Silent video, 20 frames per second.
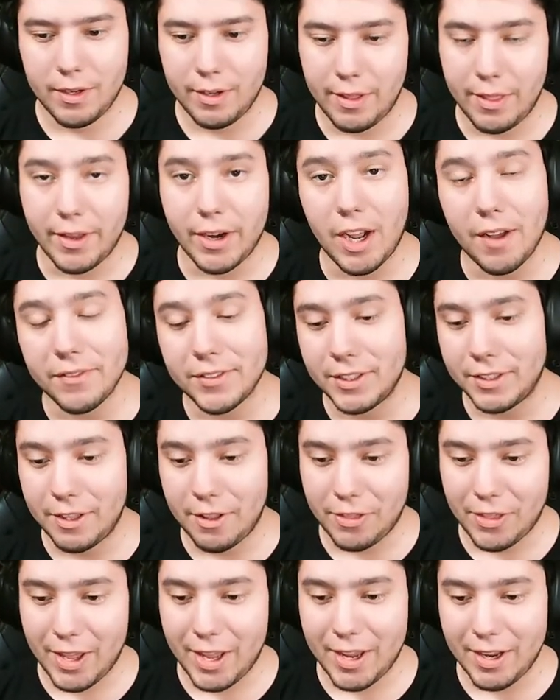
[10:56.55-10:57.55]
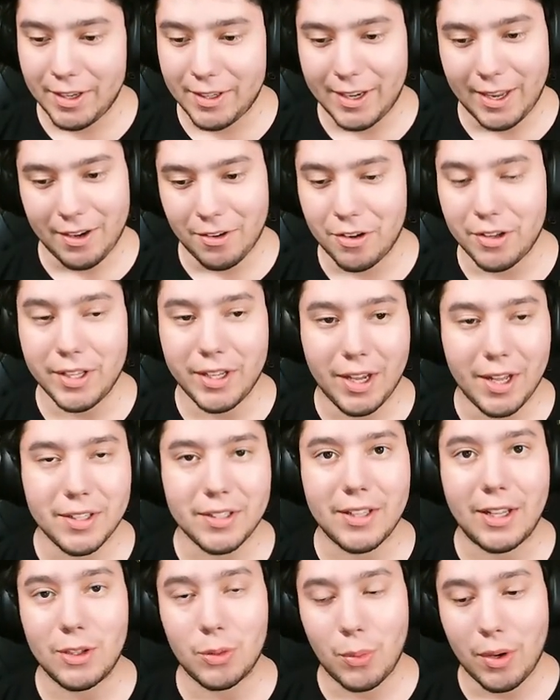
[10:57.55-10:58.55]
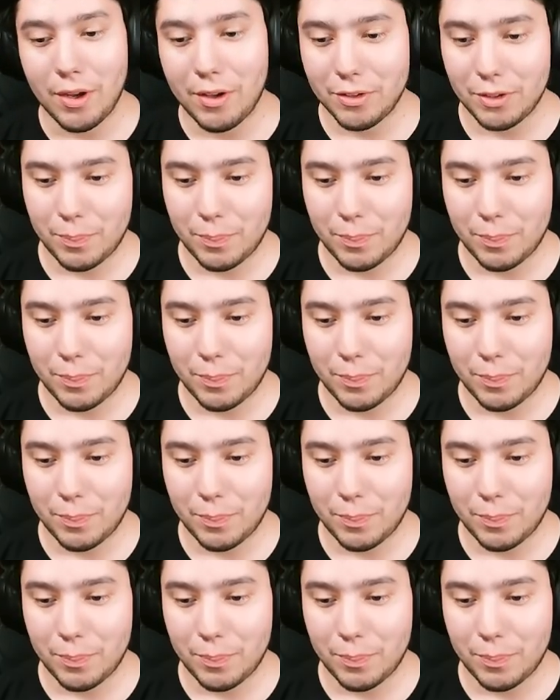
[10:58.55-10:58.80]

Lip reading: And then obviously the Thay can early hunt as well